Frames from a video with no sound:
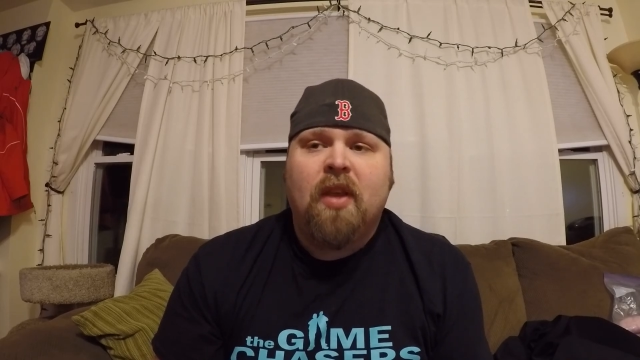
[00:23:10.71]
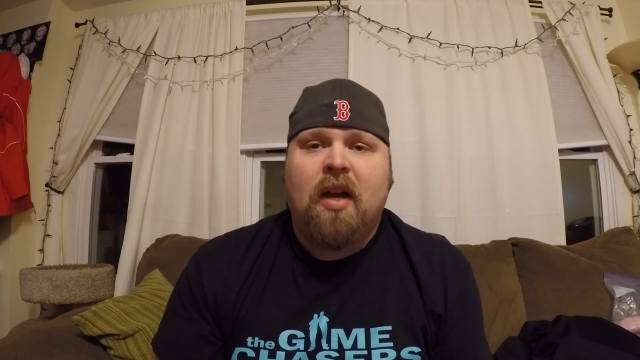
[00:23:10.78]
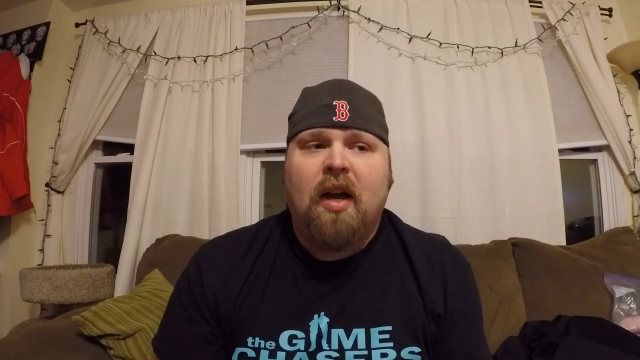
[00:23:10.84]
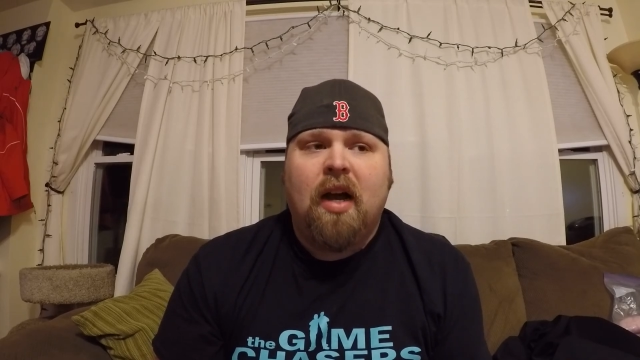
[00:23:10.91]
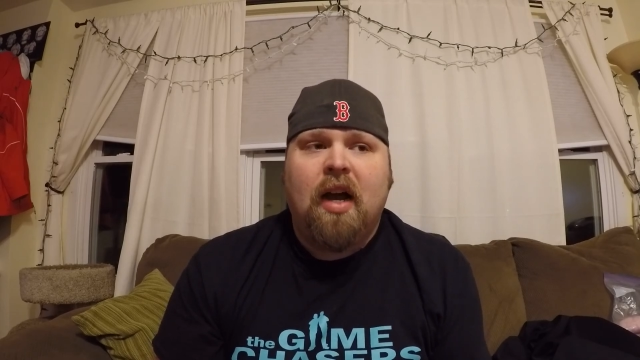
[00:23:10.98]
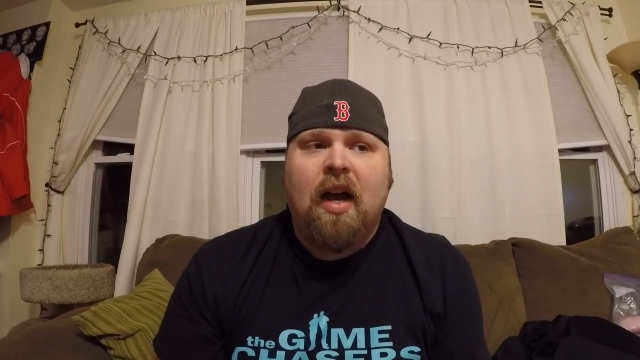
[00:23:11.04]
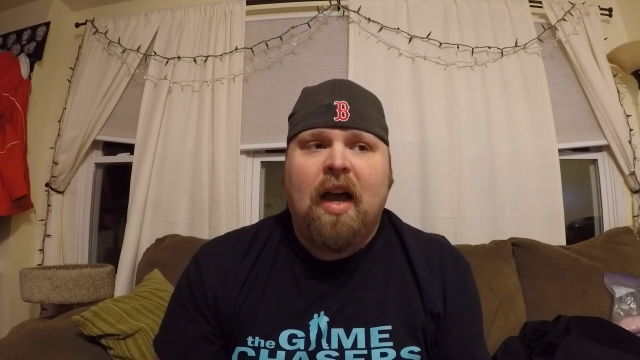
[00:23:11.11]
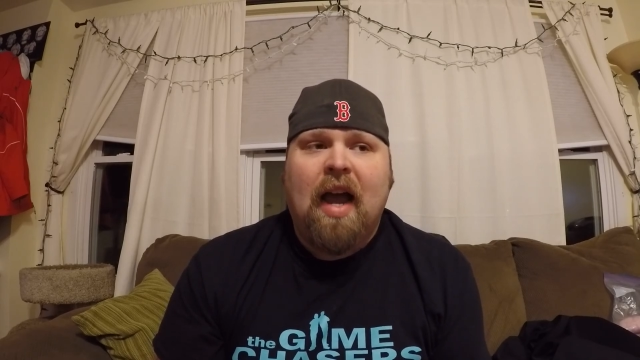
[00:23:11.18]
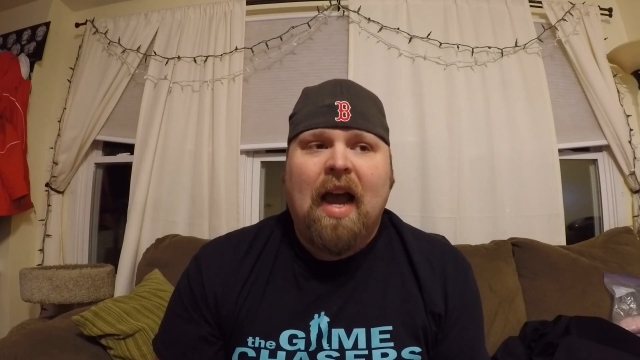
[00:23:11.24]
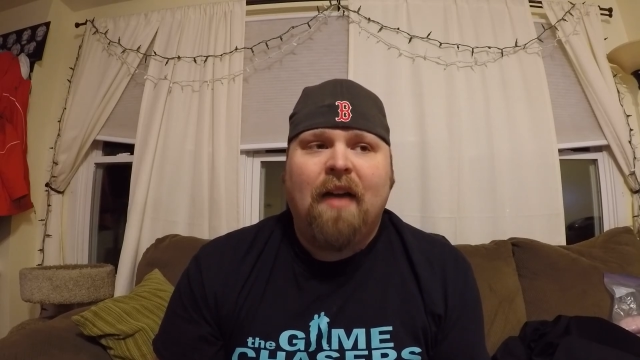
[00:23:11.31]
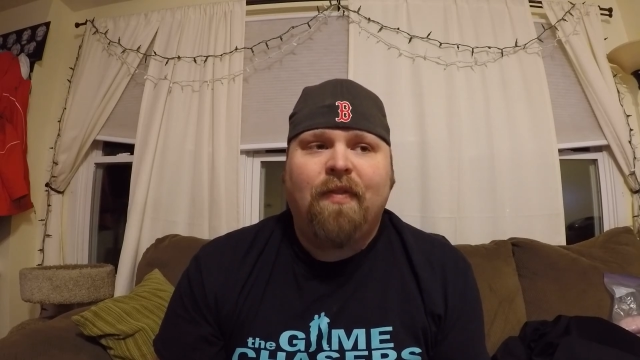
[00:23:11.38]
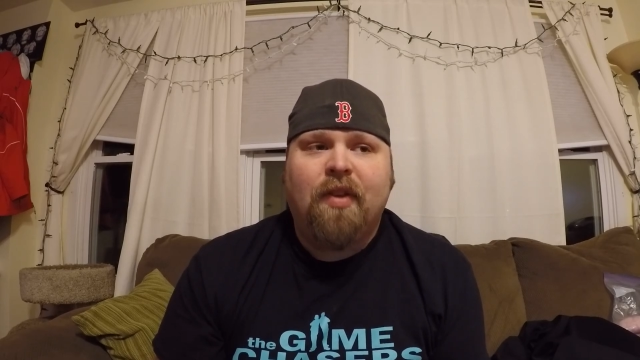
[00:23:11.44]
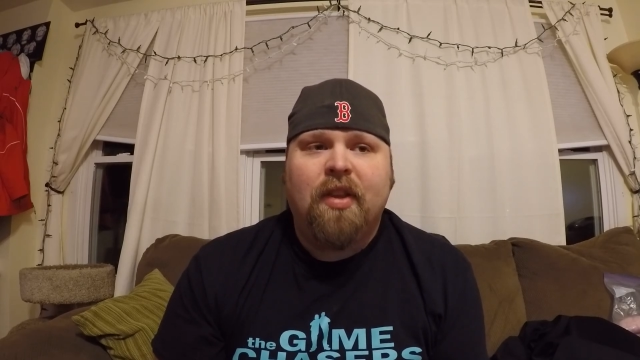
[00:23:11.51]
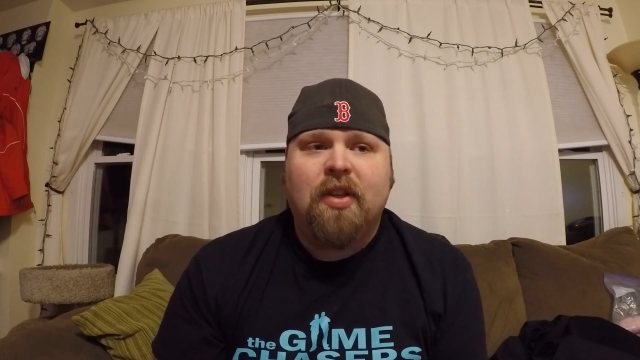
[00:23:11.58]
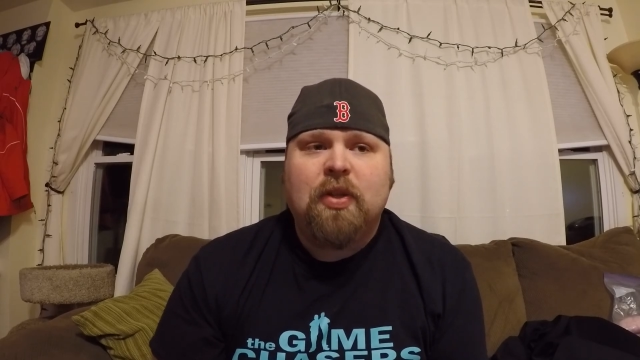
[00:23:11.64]

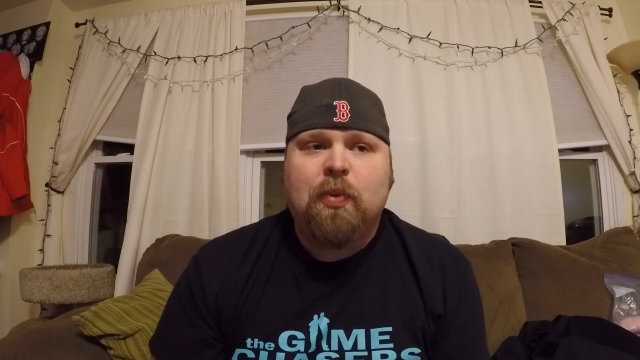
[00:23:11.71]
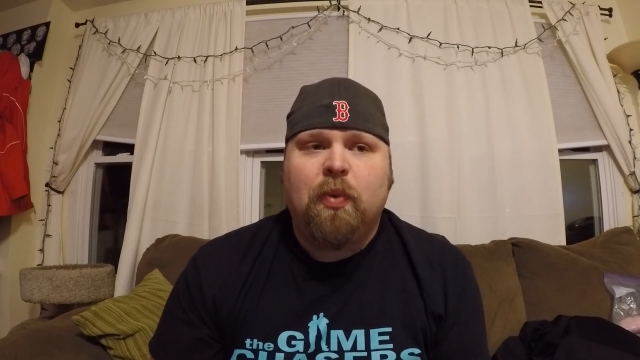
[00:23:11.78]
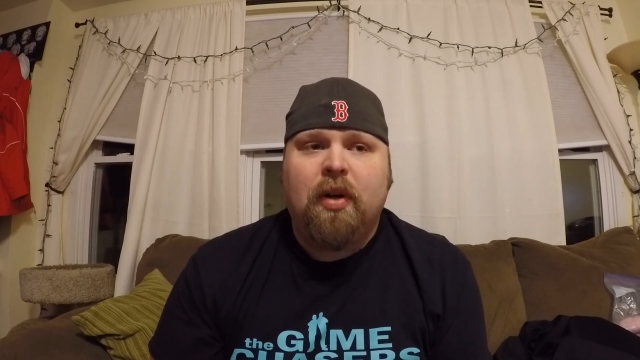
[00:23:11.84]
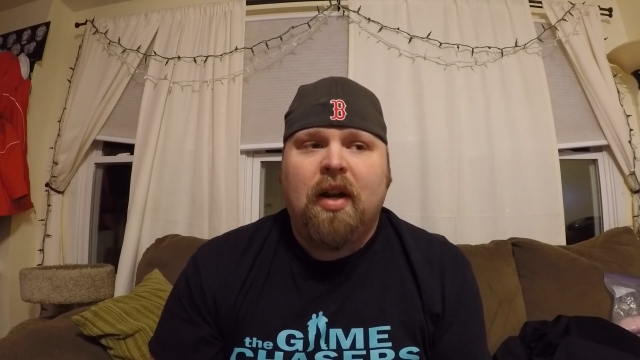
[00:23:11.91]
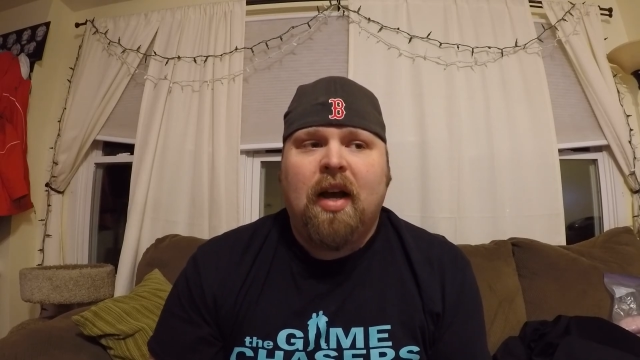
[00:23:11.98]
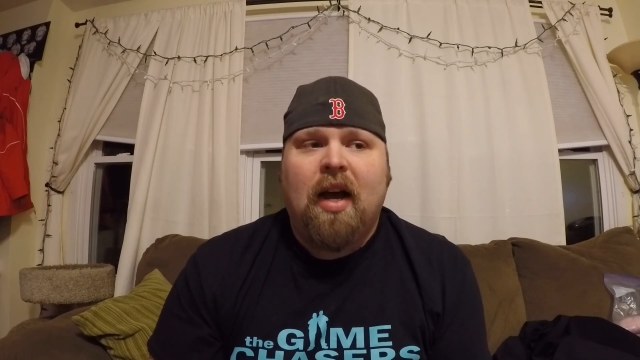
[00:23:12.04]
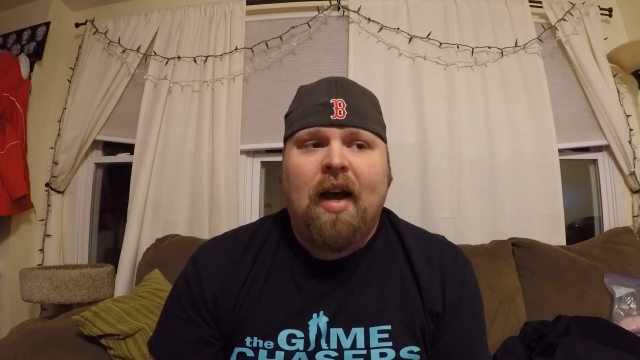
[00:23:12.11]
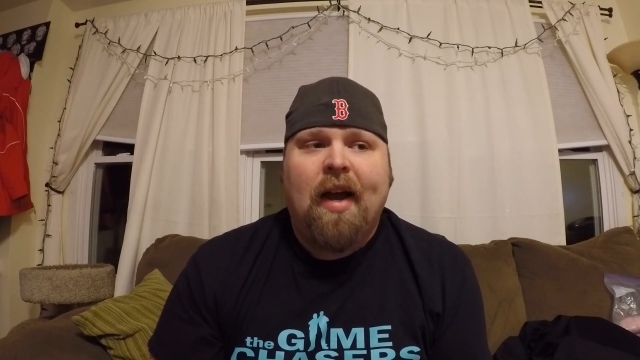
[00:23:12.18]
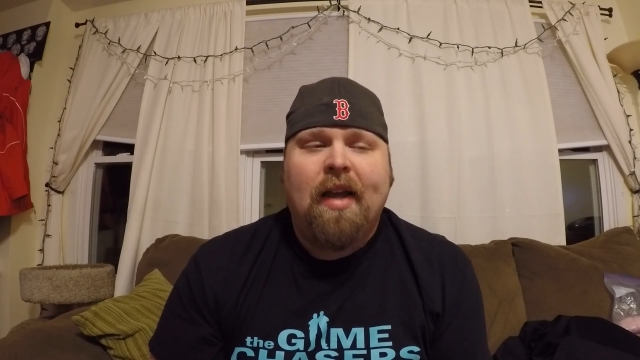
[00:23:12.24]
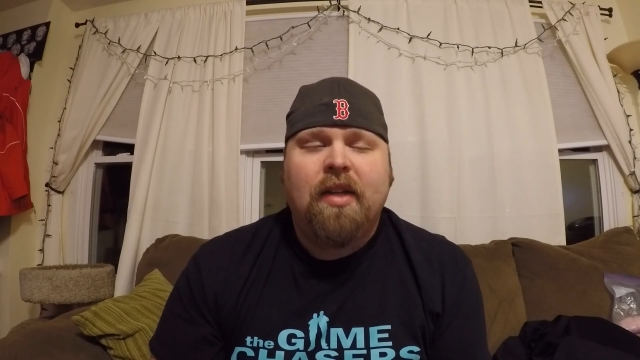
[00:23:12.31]
After this one, I